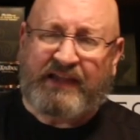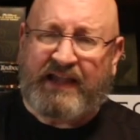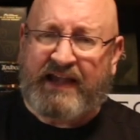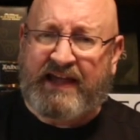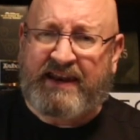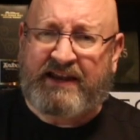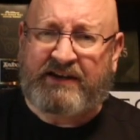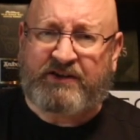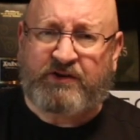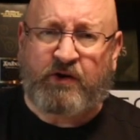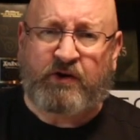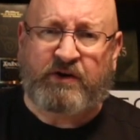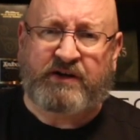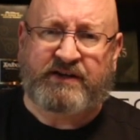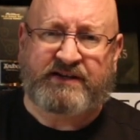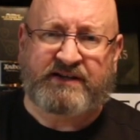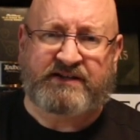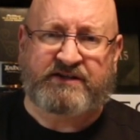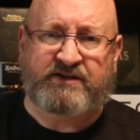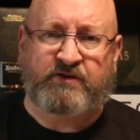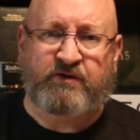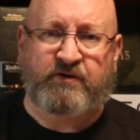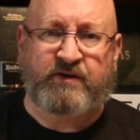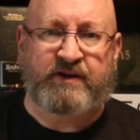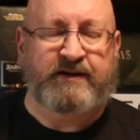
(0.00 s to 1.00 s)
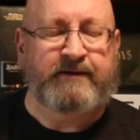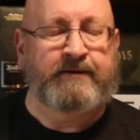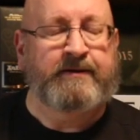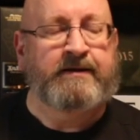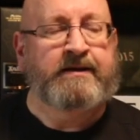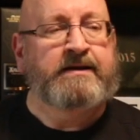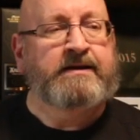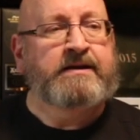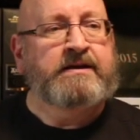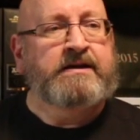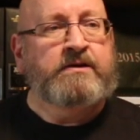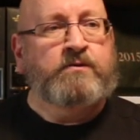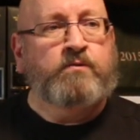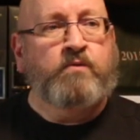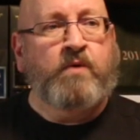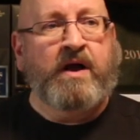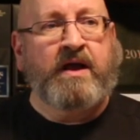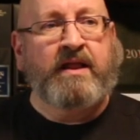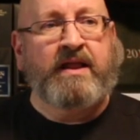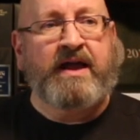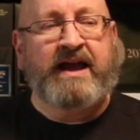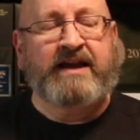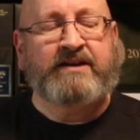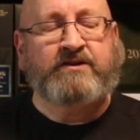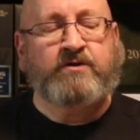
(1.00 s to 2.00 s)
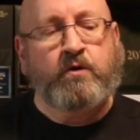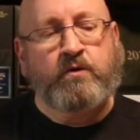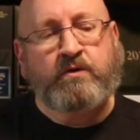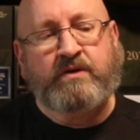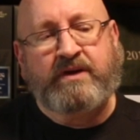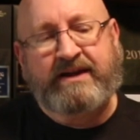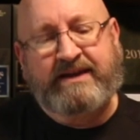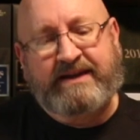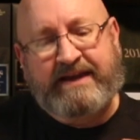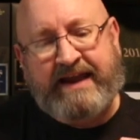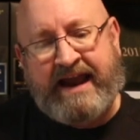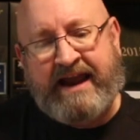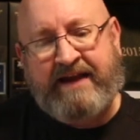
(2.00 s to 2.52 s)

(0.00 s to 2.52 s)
And I totally disagree. While I don't like